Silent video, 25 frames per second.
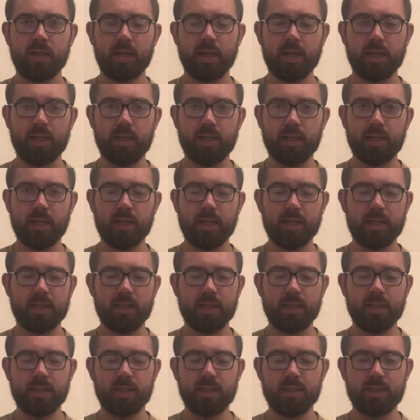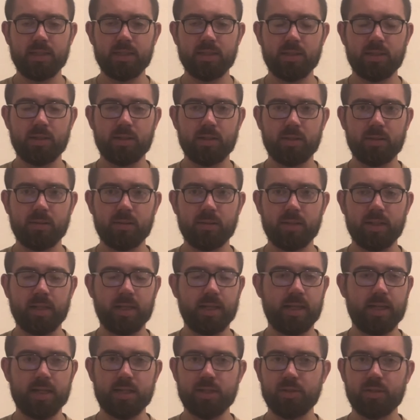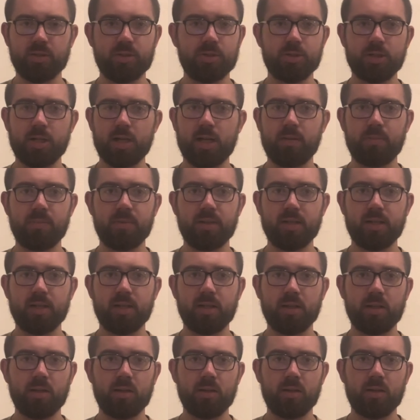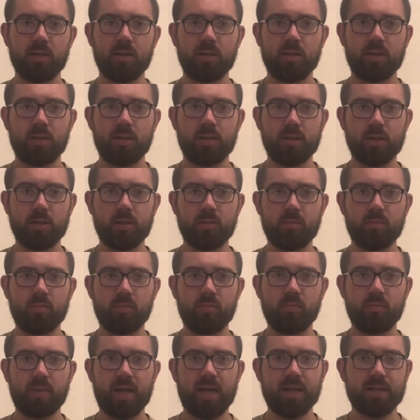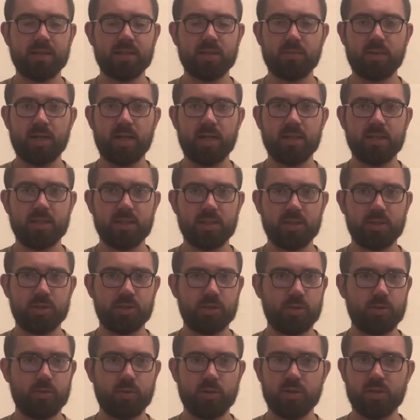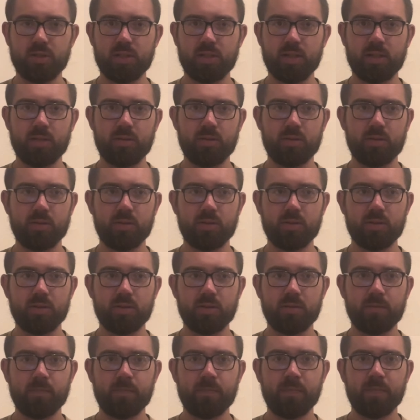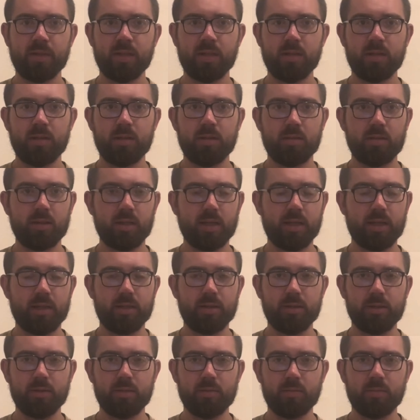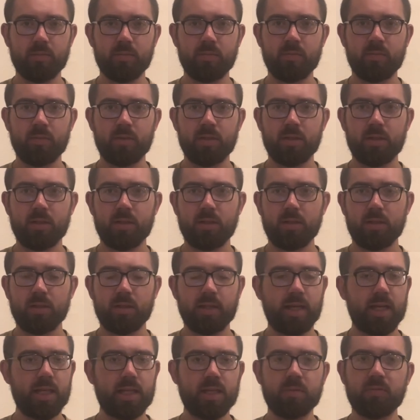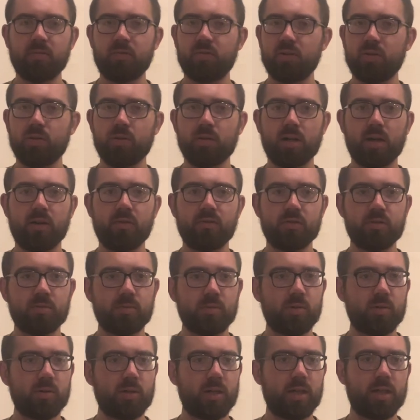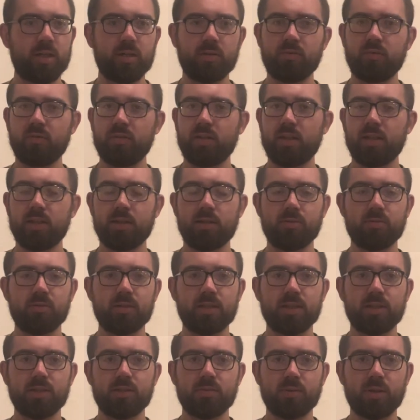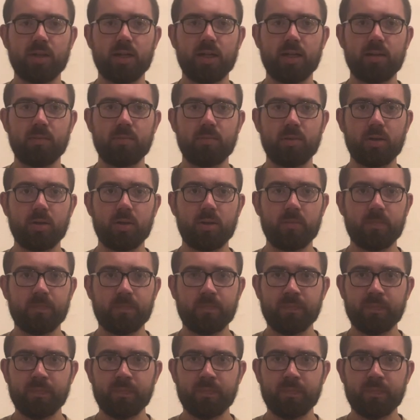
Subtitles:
and I think he's done an excellent job there. Maximizing Shedeur Sanders, letting him letting him feel comfortable, letting him get the reads right. But